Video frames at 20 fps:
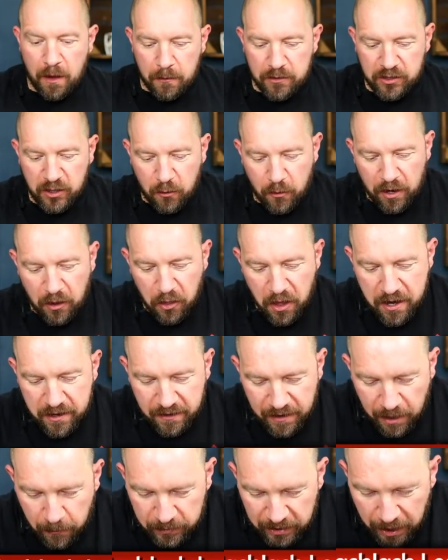that was the only thing.
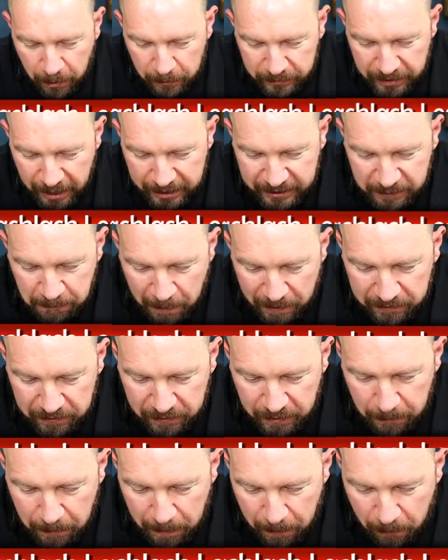I, I was
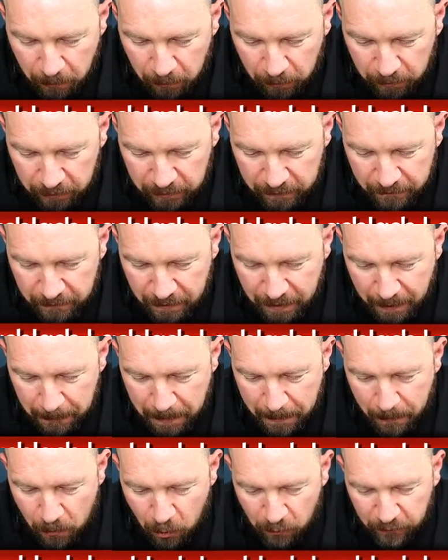expecting a bit more a
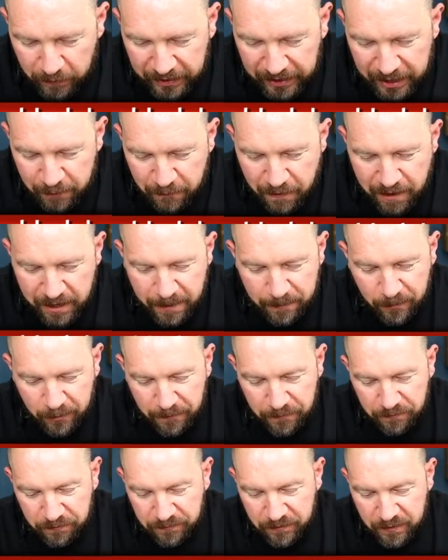bit more of a cliffhanger, but